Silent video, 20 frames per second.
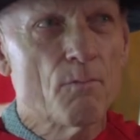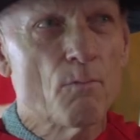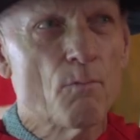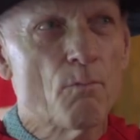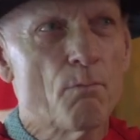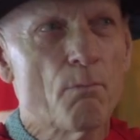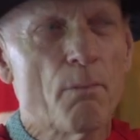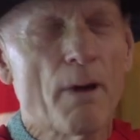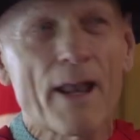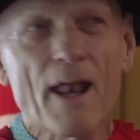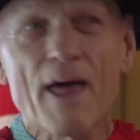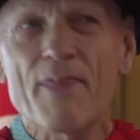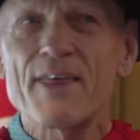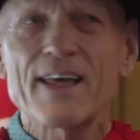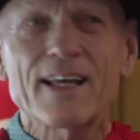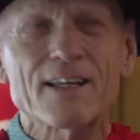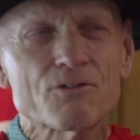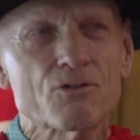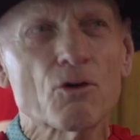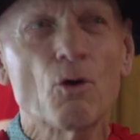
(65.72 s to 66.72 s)
But I
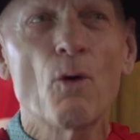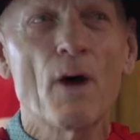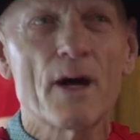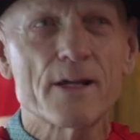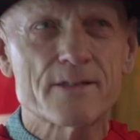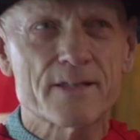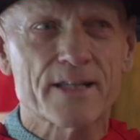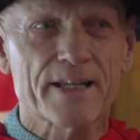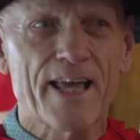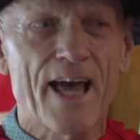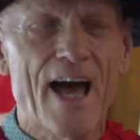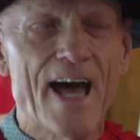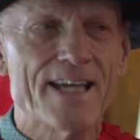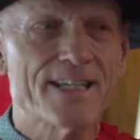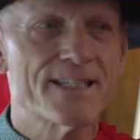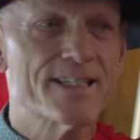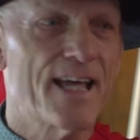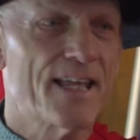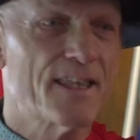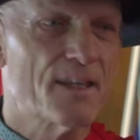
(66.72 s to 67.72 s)
think it's always the
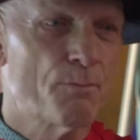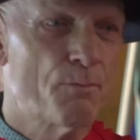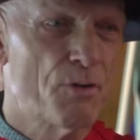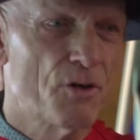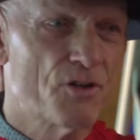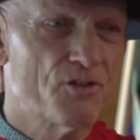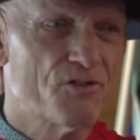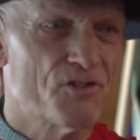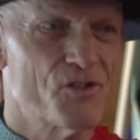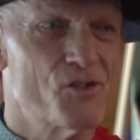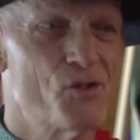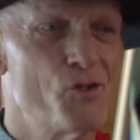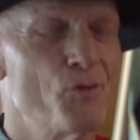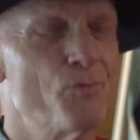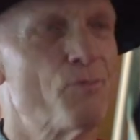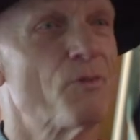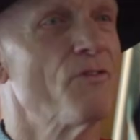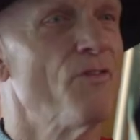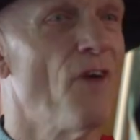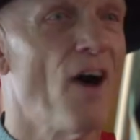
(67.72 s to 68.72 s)
case that the person who
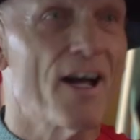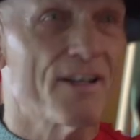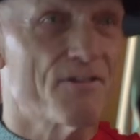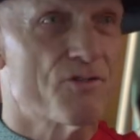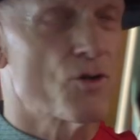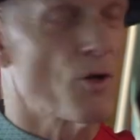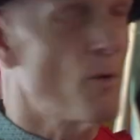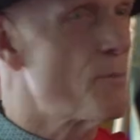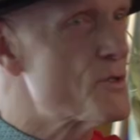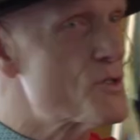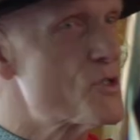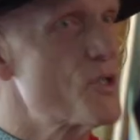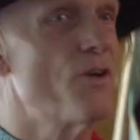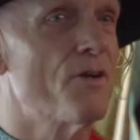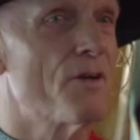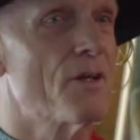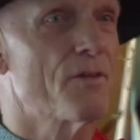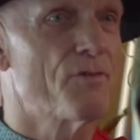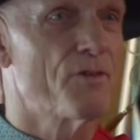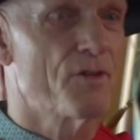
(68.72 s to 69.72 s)
provides the
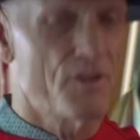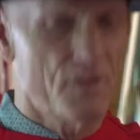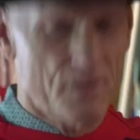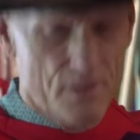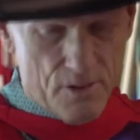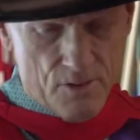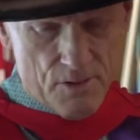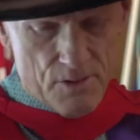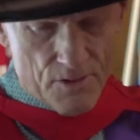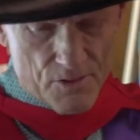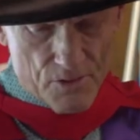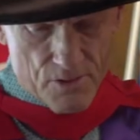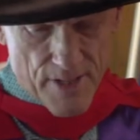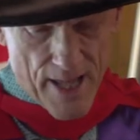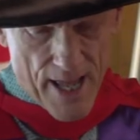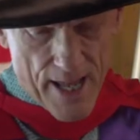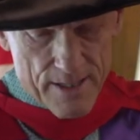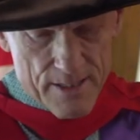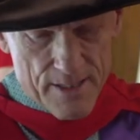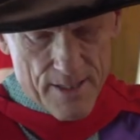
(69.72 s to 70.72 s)
opportunity for you to do
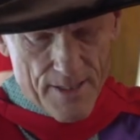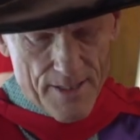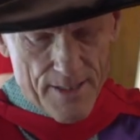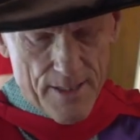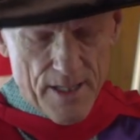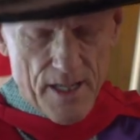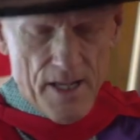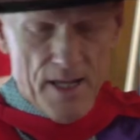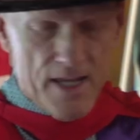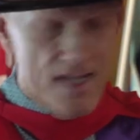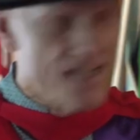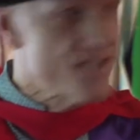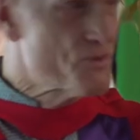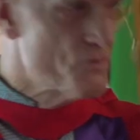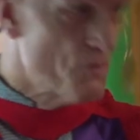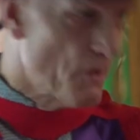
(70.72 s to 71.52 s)
that is